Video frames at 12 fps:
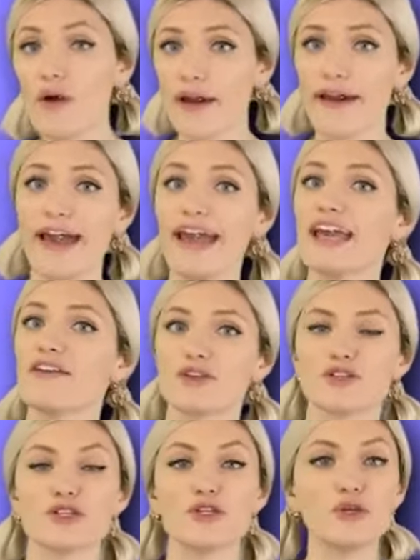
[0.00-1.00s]
or
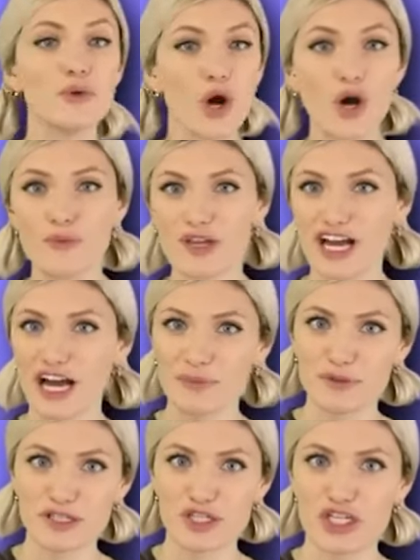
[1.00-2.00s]
if there's a new home the
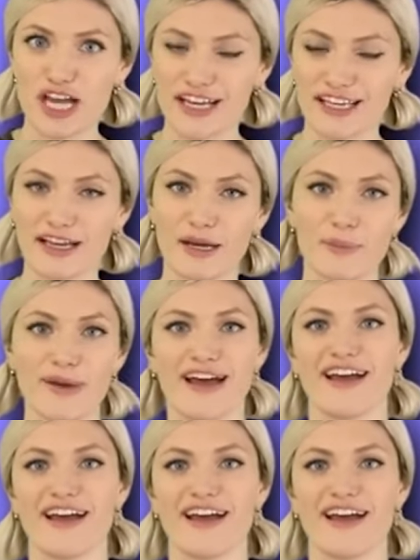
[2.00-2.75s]
couple is shacking up